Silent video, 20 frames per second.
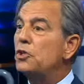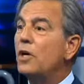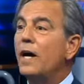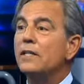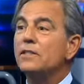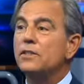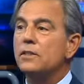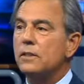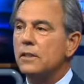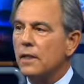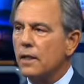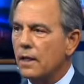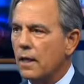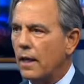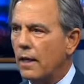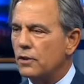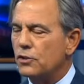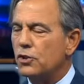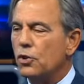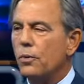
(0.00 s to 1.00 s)
just in
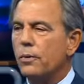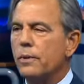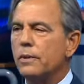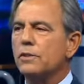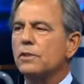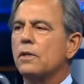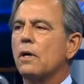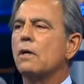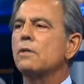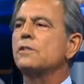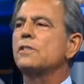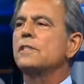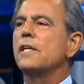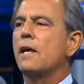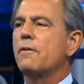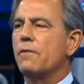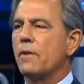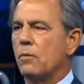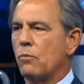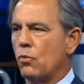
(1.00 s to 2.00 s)
case. You want to start
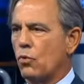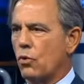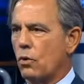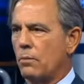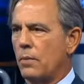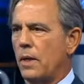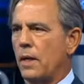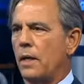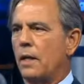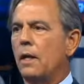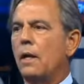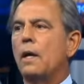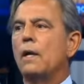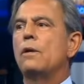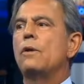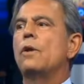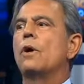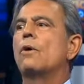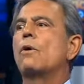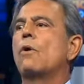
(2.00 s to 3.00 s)
saving more money.
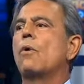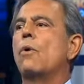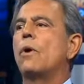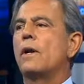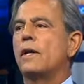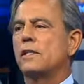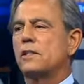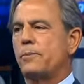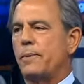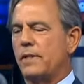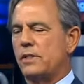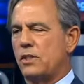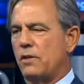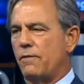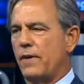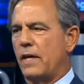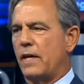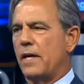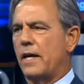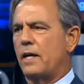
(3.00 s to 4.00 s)
You don't go on
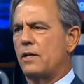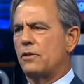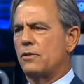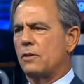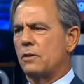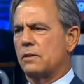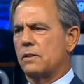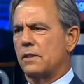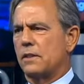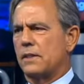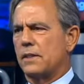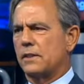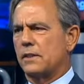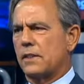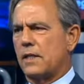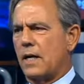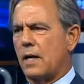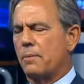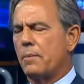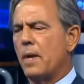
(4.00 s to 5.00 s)
expensive vacations at this
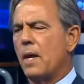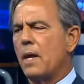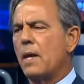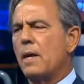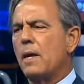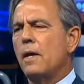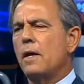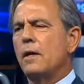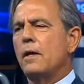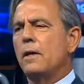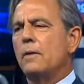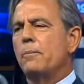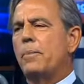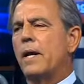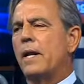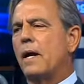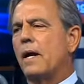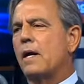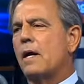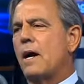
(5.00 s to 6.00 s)
time.
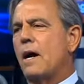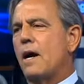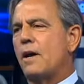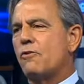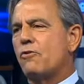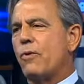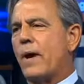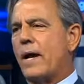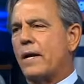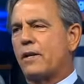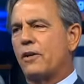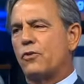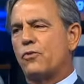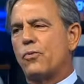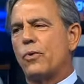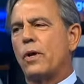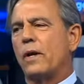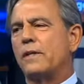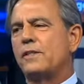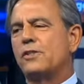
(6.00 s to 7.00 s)
But a contract is
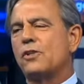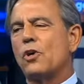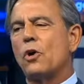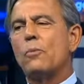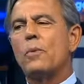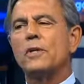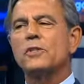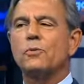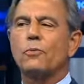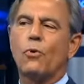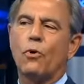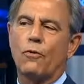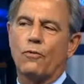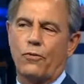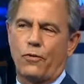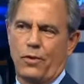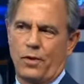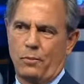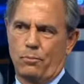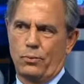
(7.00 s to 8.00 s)
really so much more
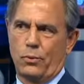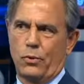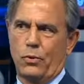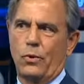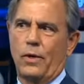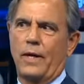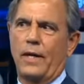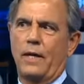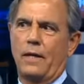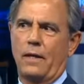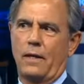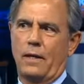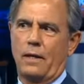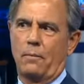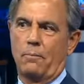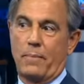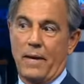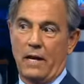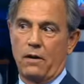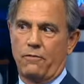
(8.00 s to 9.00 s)
for the employee
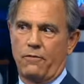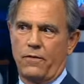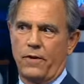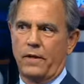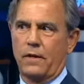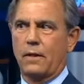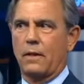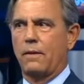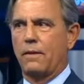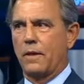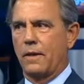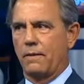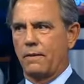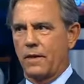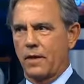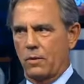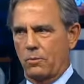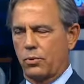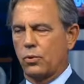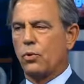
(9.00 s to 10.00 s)
benefit than
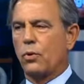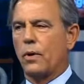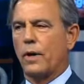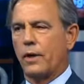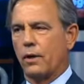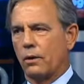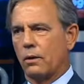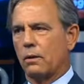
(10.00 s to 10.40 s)
the employer.